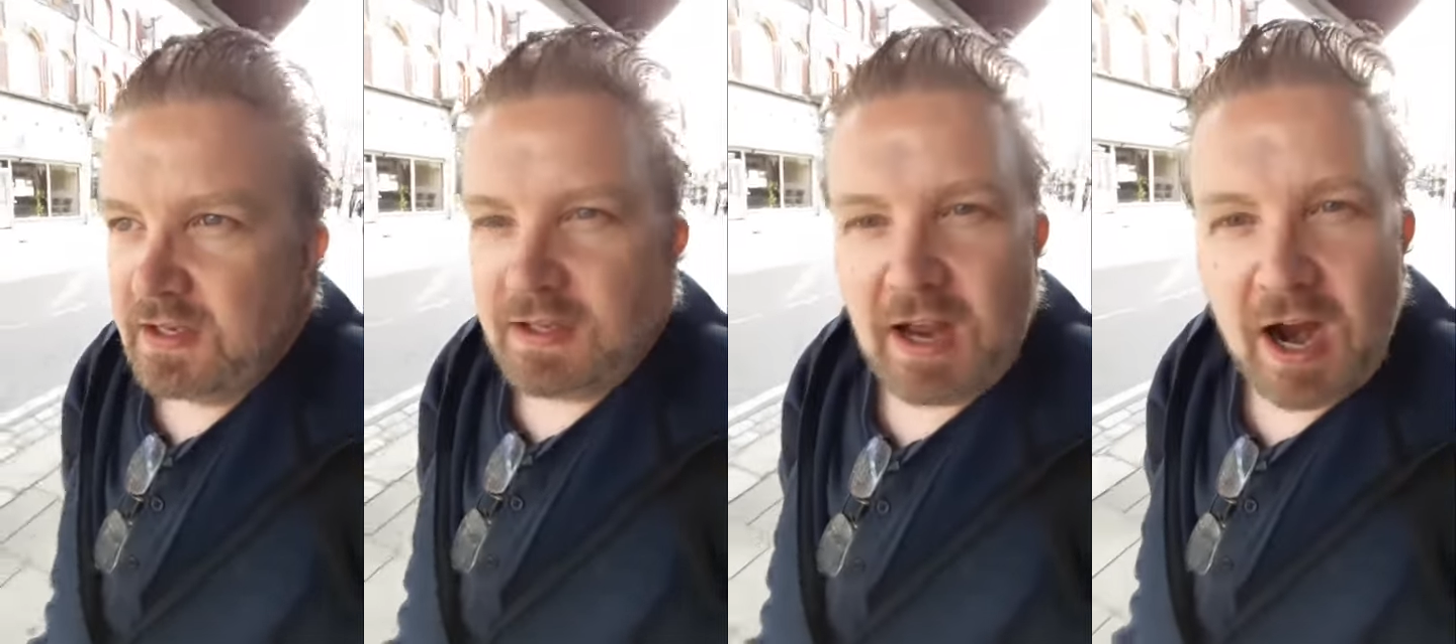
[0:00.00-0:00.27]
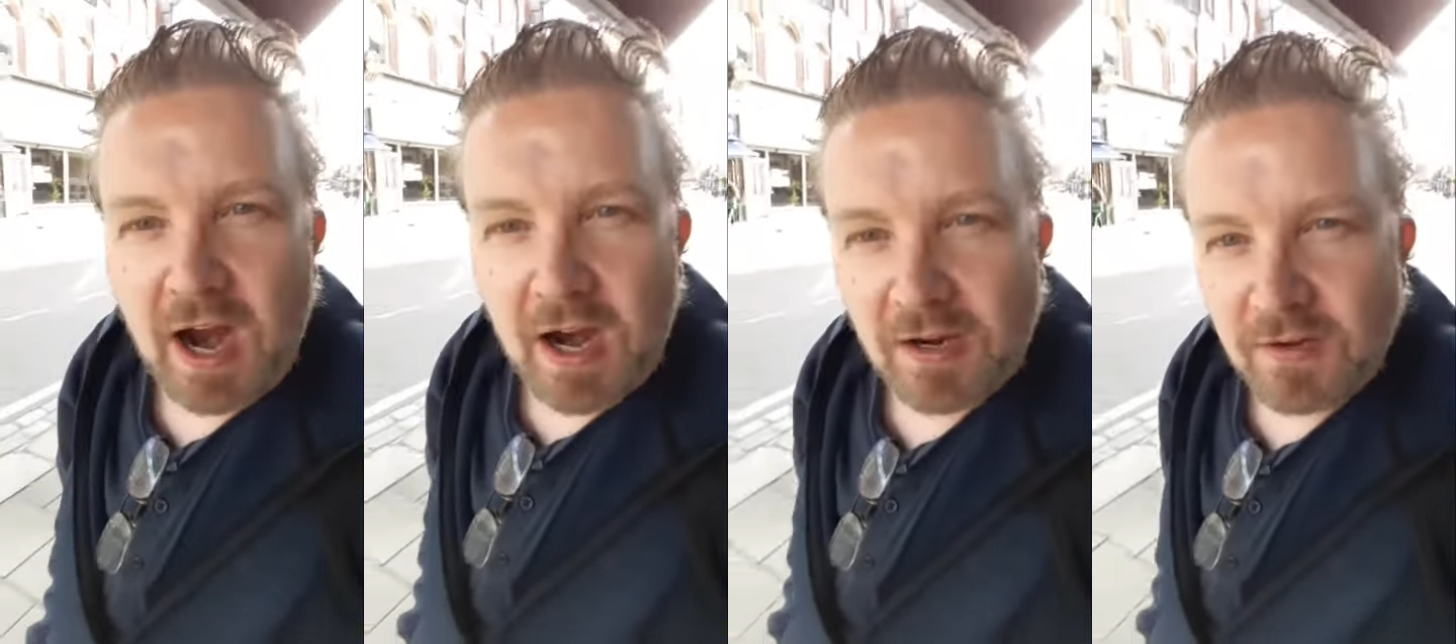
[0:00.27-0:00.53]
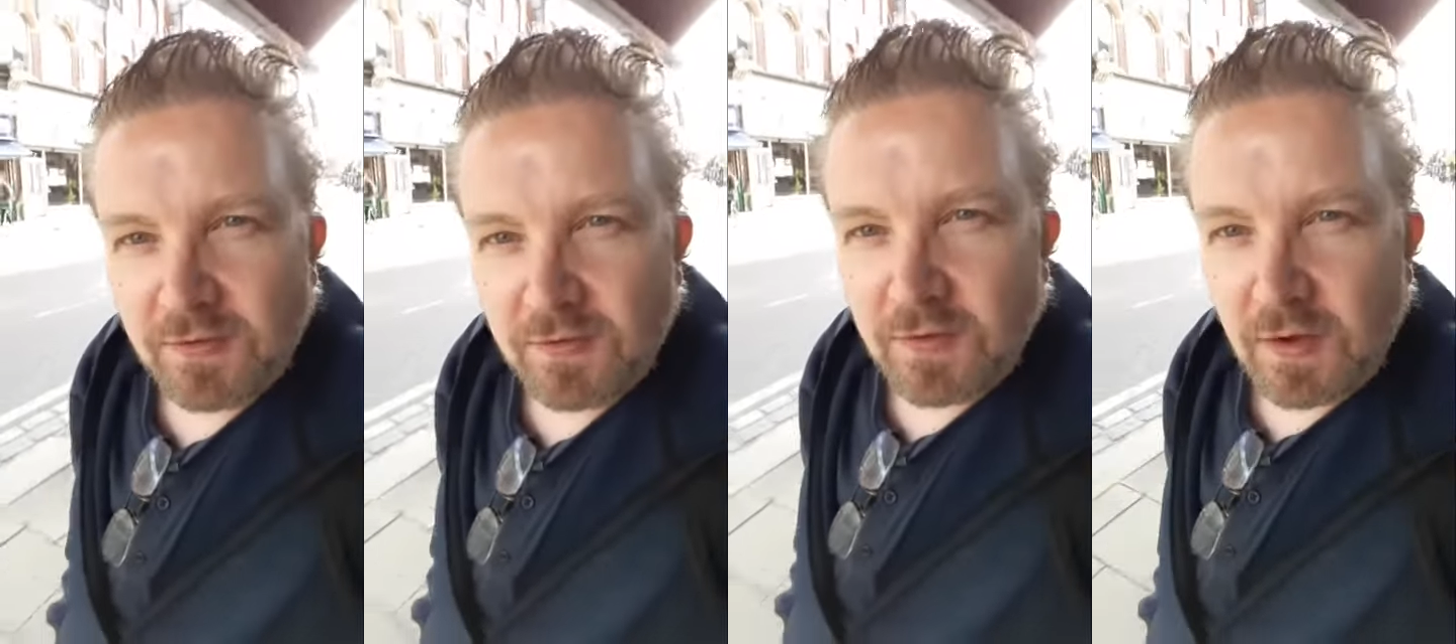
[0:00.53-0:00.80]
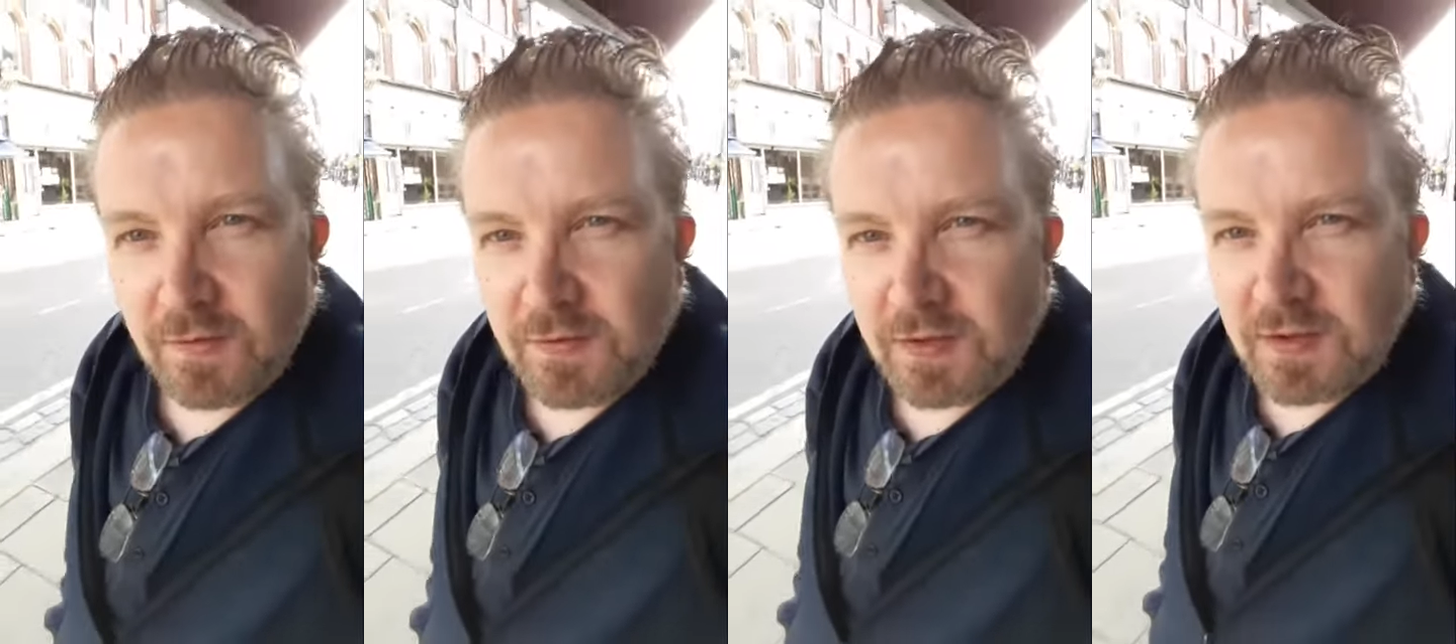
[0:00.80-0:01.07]
the heart
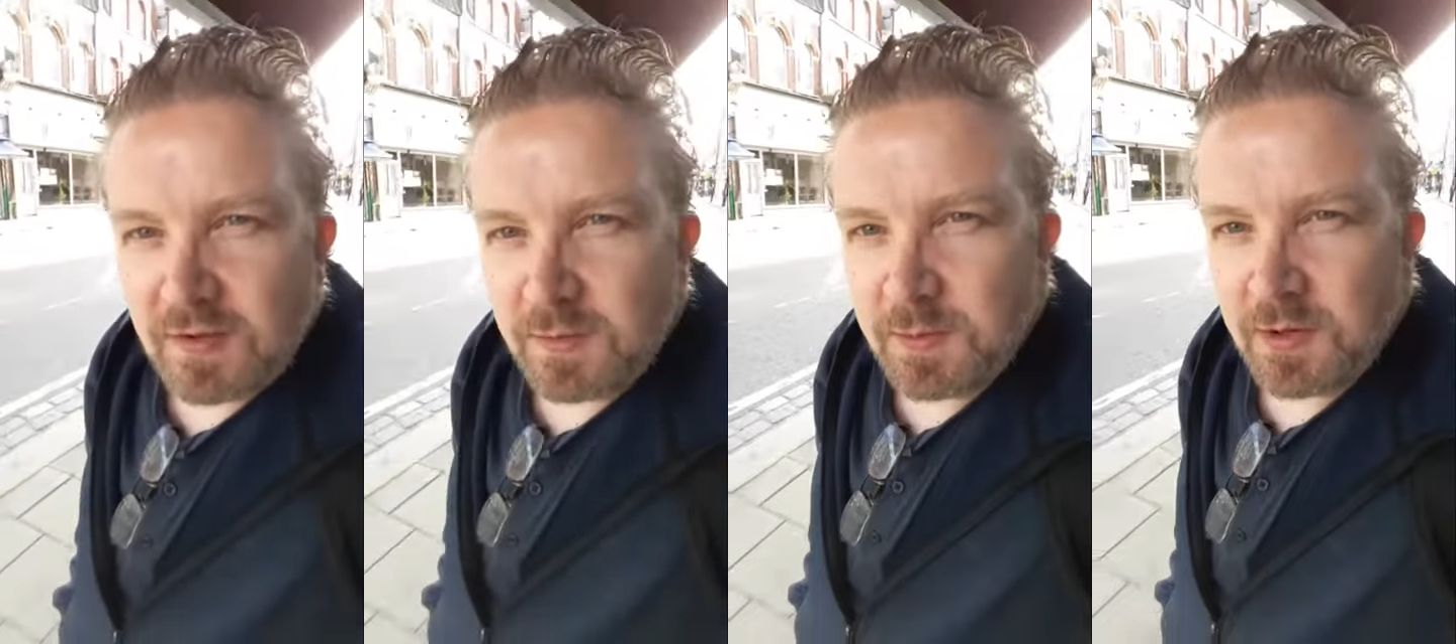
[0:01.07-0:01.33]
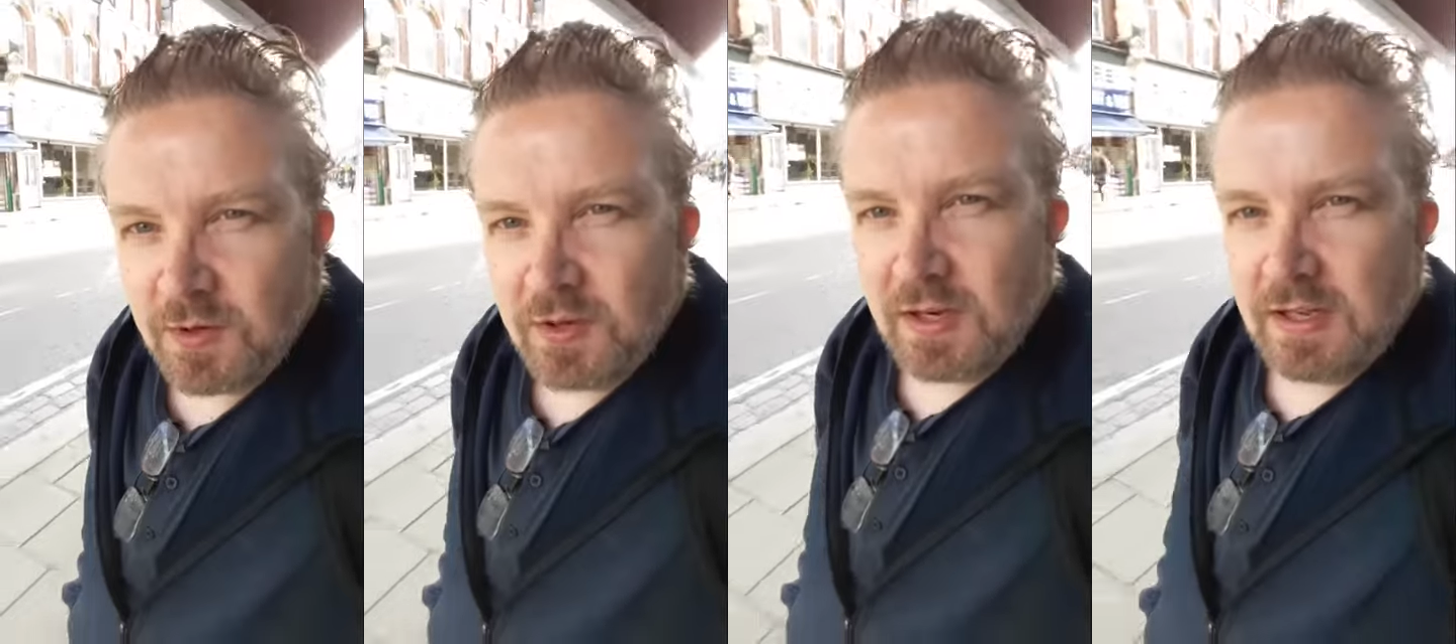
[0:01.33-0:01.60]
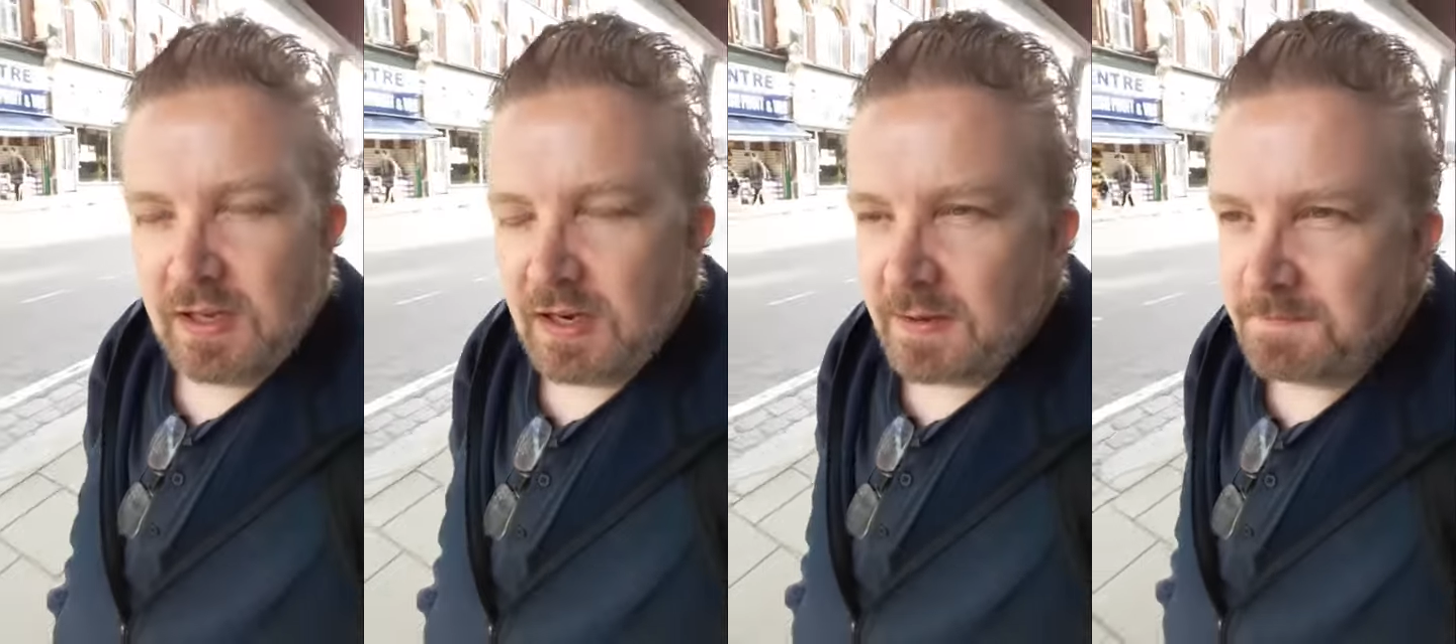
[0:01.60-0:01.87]
of this community